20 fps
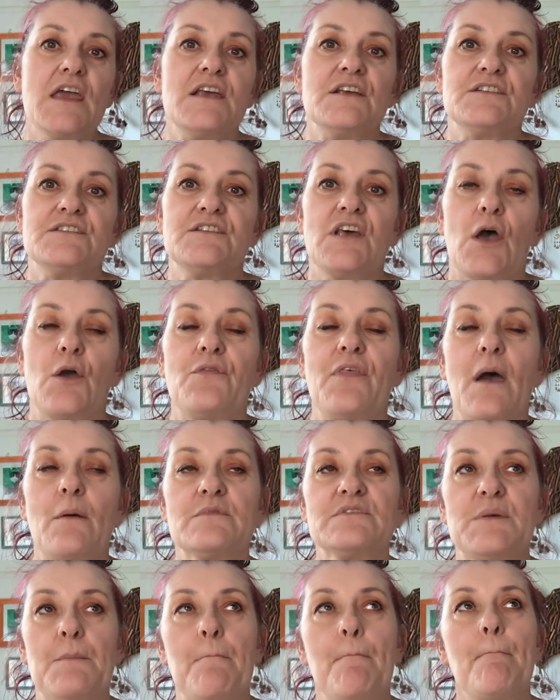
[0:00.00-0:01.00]
So that
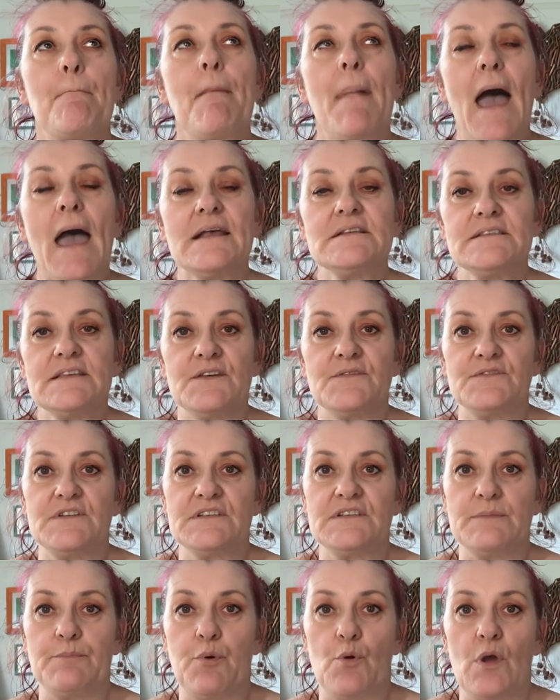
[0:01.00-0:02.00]
was a massive
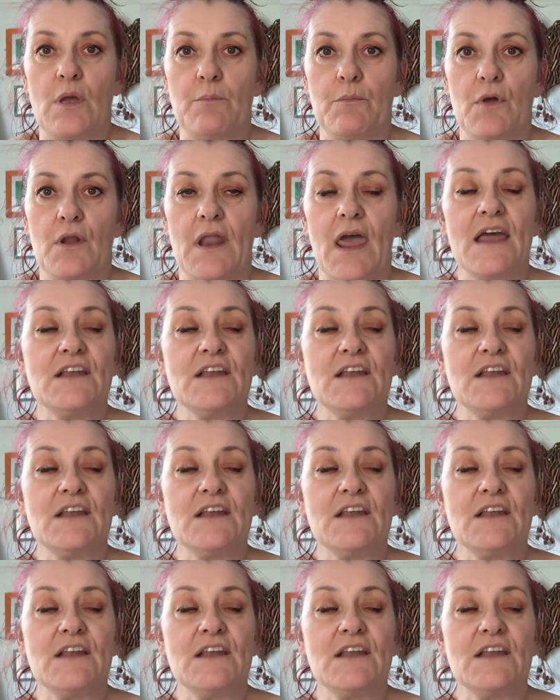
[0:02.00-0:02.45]
disappointment.